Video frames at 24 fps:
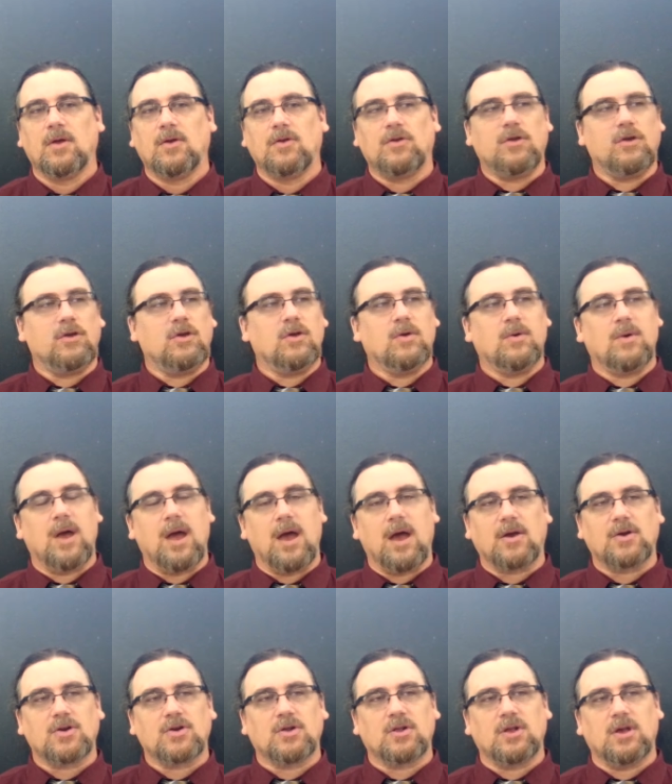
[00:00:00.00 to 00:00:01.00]
Do you
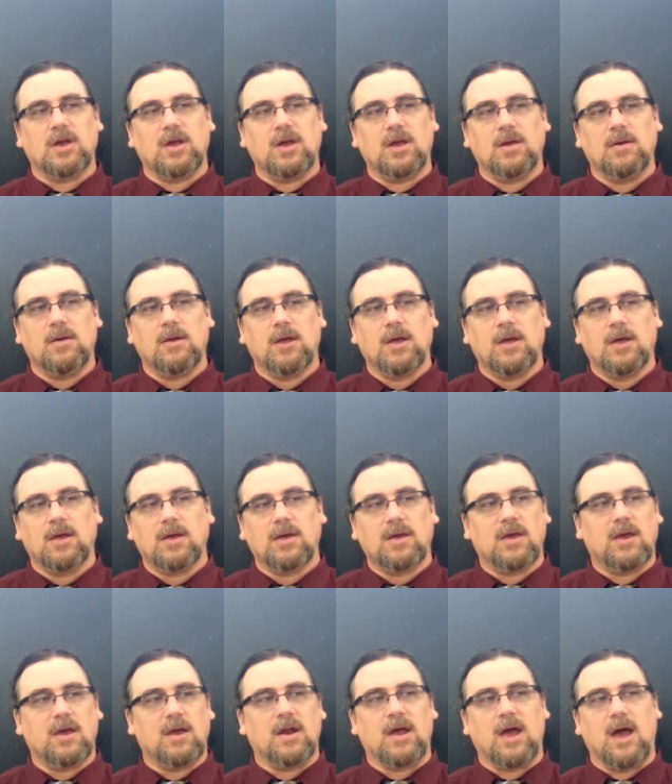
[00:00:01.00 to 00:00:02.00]
actually
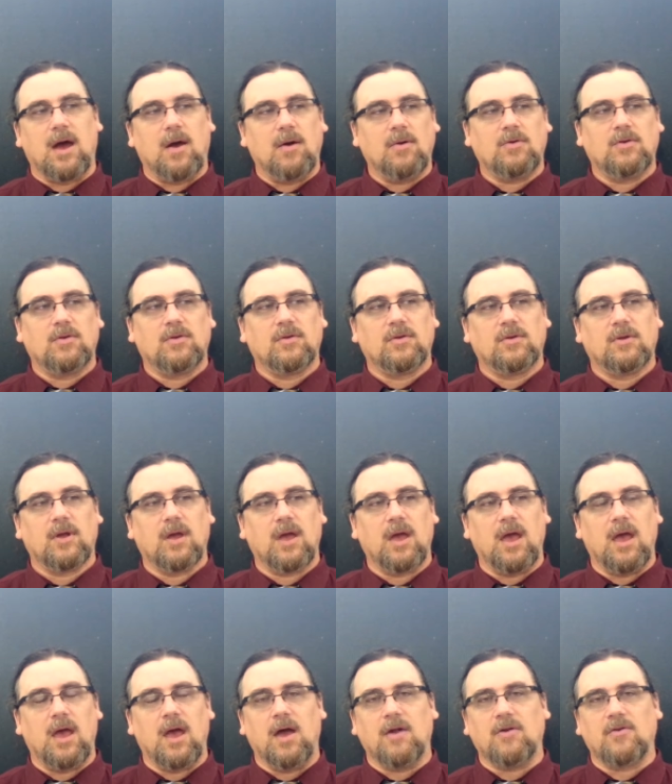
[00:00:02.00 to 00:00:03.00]
get out
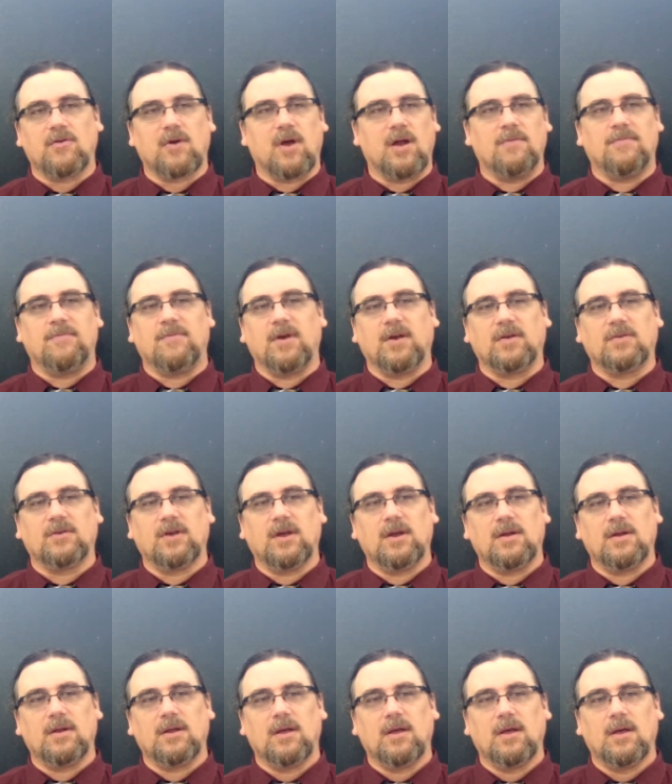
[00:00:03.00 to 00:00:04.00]
and try to fix
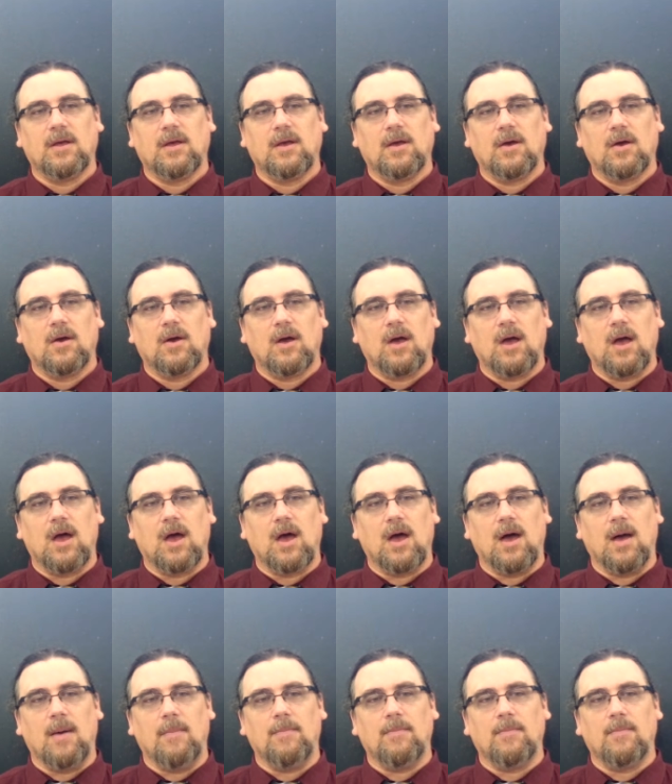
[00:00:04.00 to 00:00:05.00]
it?
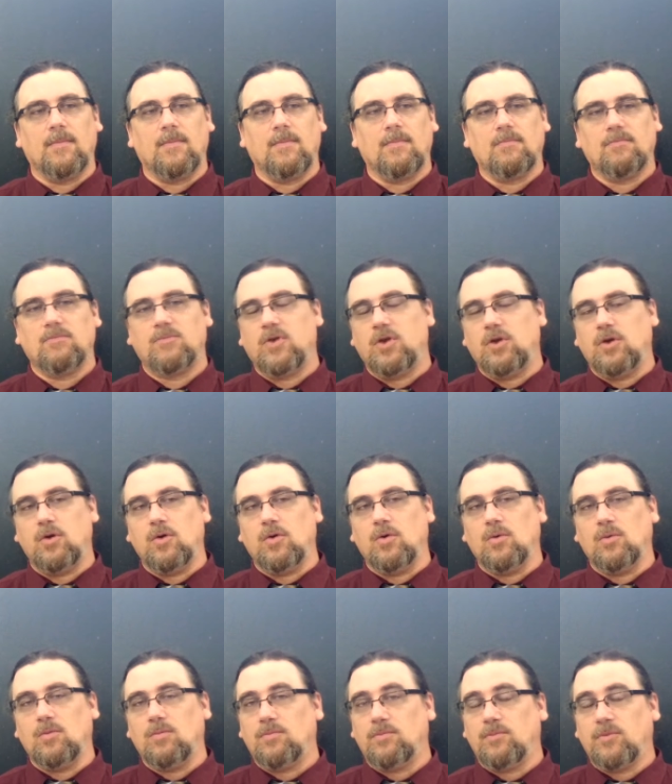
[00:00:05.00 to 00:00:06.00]
Do
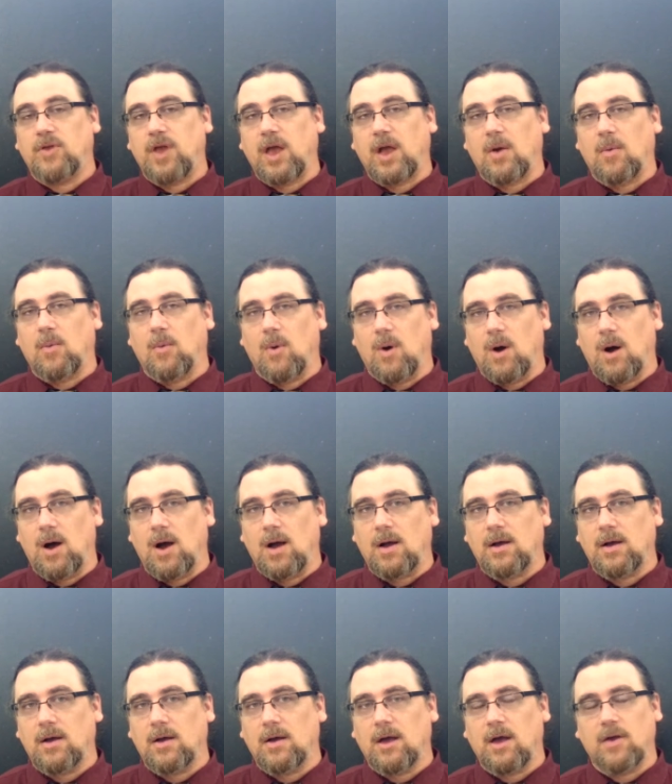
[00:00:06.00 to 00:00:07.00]
you take a
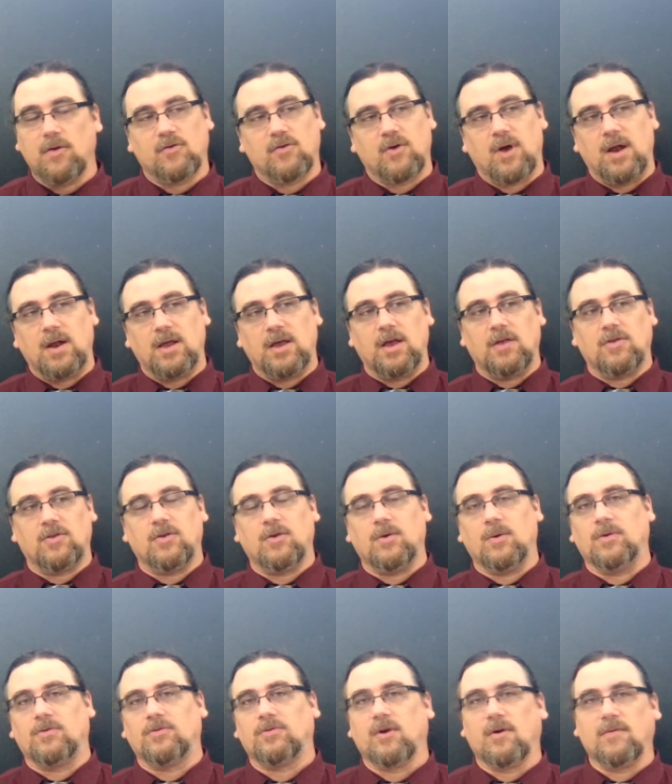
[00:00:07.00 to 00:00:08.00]
walk and try to get
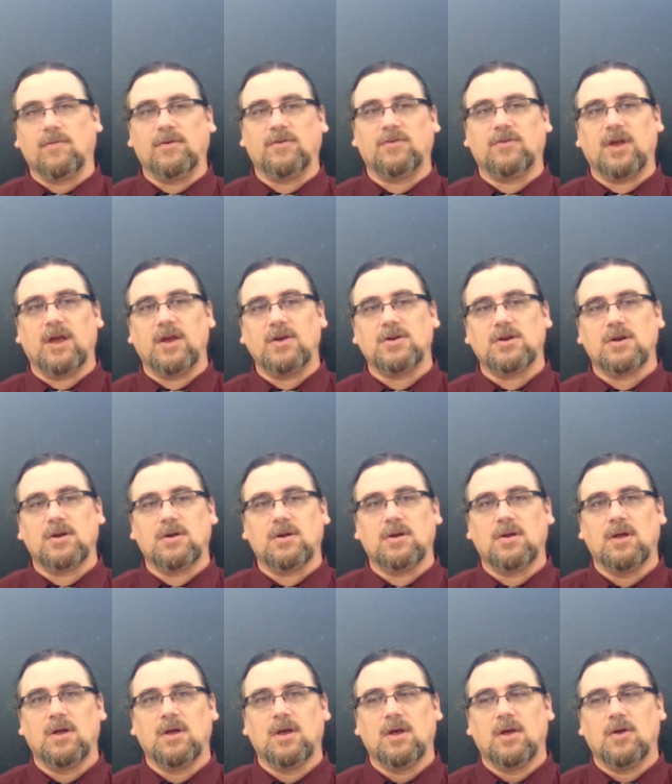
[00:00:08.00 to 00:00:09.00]
to a service
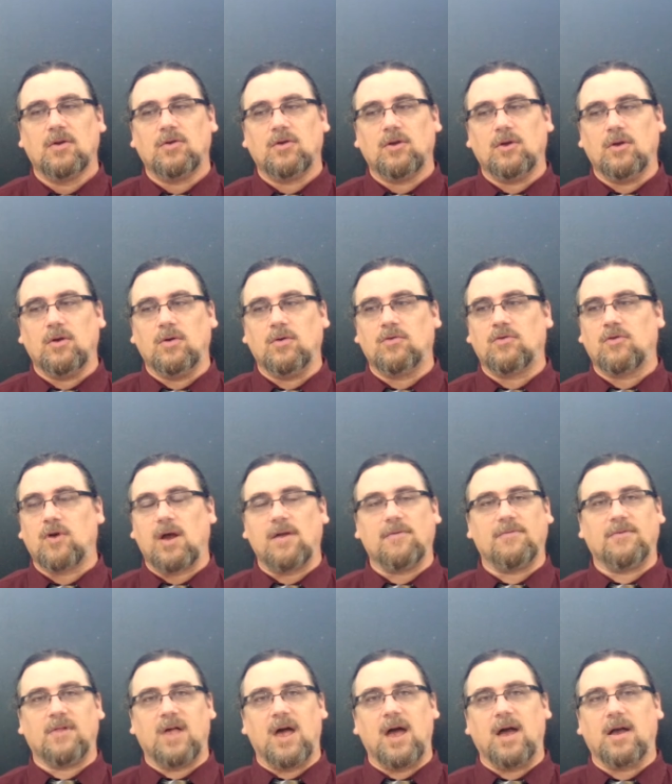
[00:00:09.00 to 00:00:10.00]
station? Do you try to
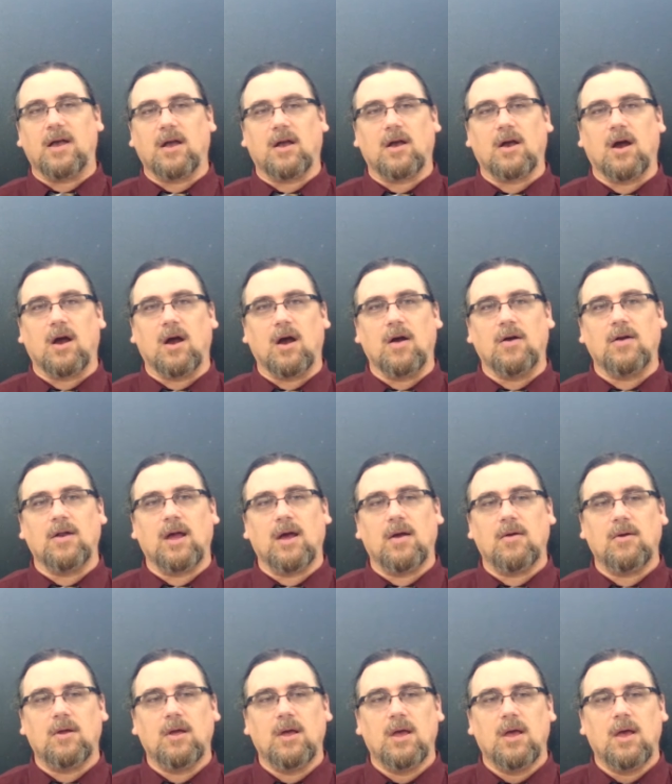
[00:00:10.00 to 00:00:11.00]
flag a car
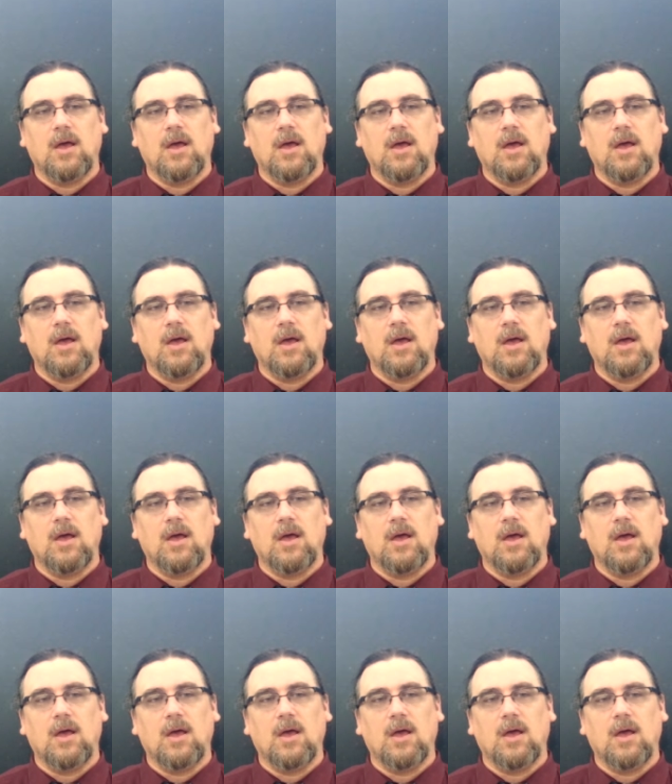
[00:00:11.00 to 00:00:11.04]
down?